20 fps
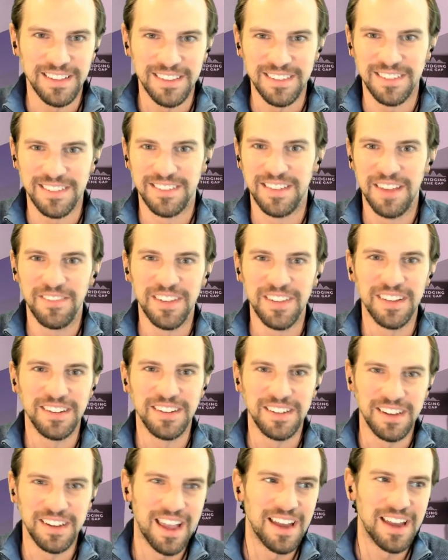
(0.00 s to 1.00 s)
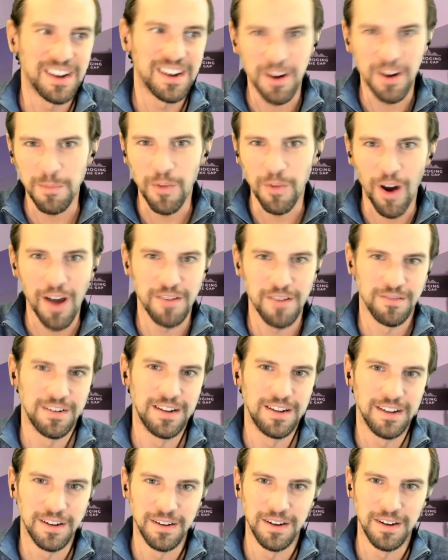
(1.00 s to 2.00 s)
safety and kind of
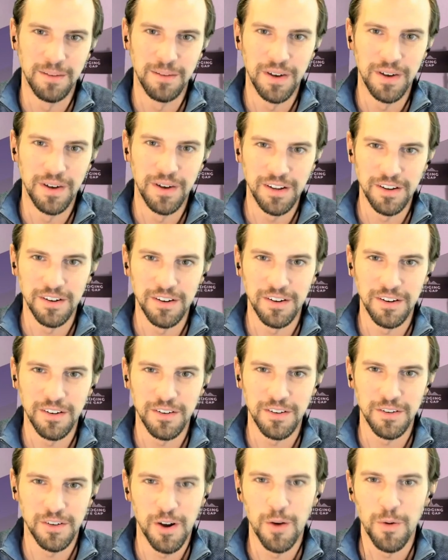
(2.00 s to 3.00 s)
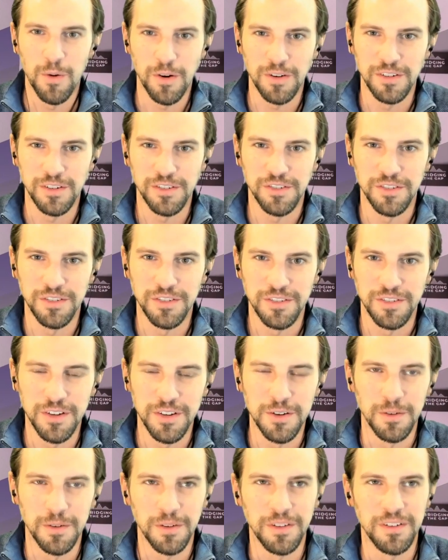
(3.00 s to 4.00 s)
camaraderie among your coworkers
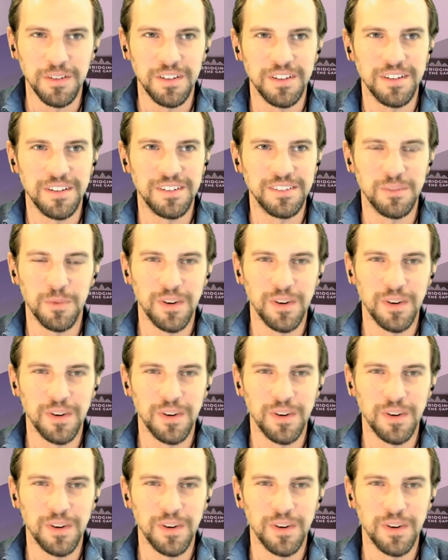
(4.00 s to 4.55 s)
too. We're